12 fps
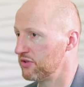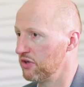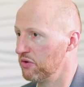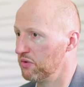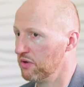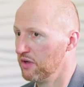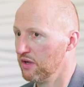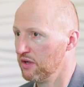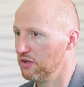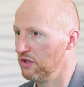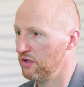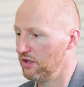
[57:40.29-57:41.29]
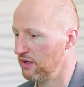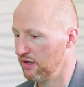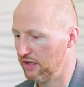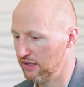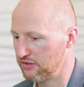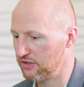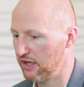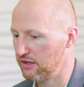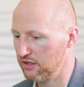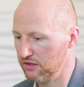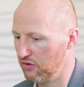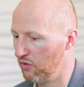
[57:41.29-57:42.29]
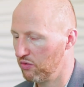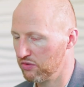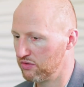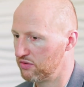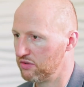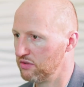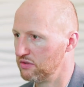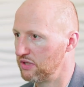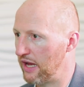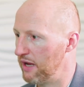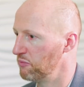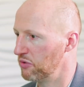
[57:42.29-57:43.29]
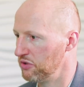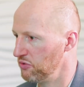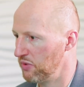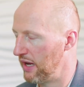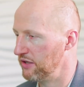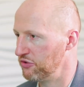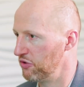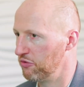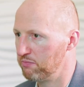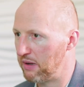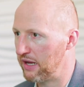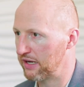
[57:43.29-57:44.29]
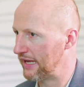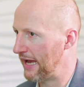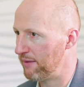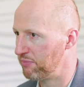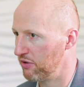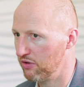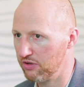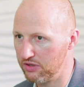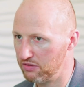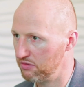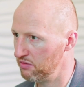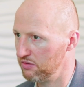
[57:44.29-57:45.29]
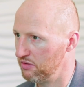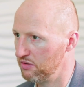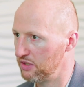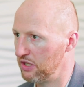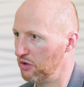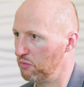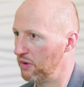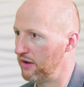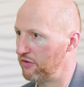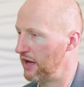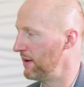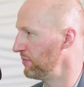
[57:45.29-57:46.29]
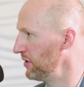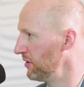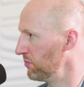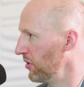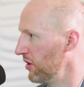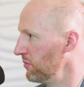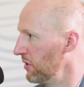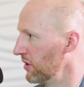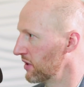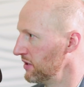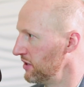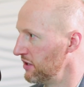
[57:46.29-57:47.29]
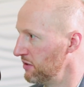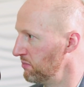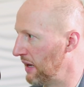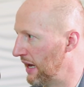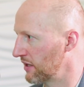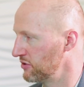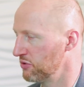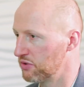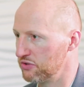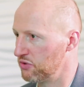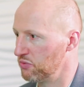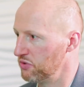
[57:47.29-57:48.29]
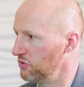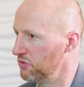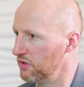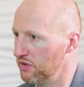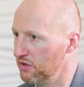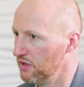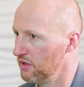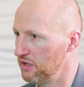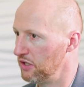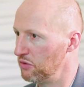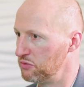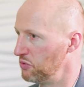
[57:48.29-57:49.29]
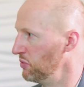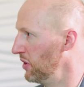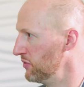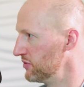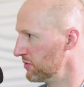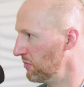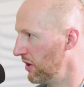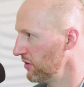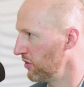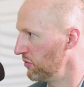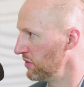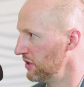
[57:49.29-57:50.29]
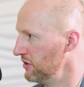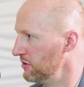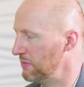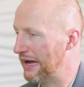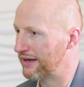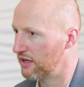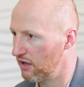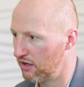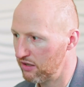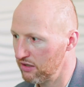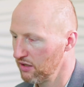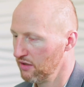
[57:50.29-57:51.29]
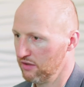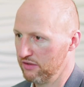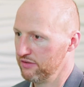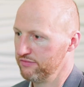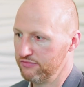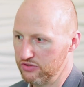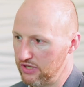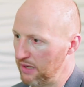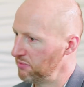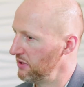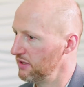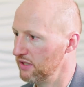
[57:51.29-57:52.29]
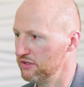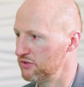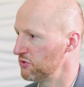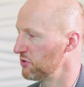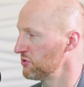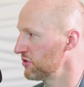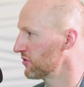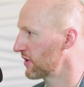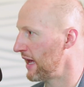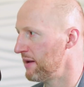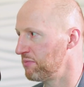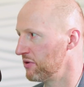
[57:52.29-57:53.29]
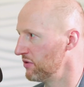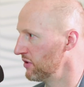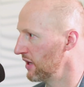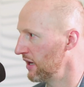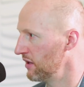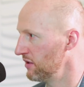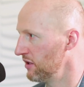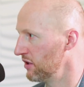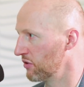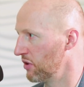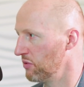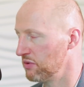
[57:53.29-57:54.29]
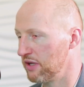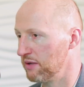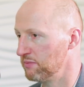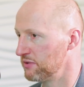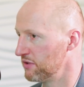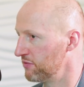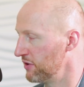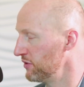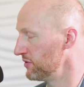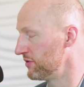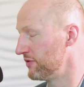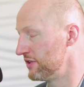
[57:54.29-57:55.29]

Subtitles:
So it's not the old time where you had your own pot of capital and, whatever happened in the broader market didn't impact you because you were doing, 2 loans a month only in your backyard. If you're tapping into institutional capital, you got to, go with the ebbs and the flows of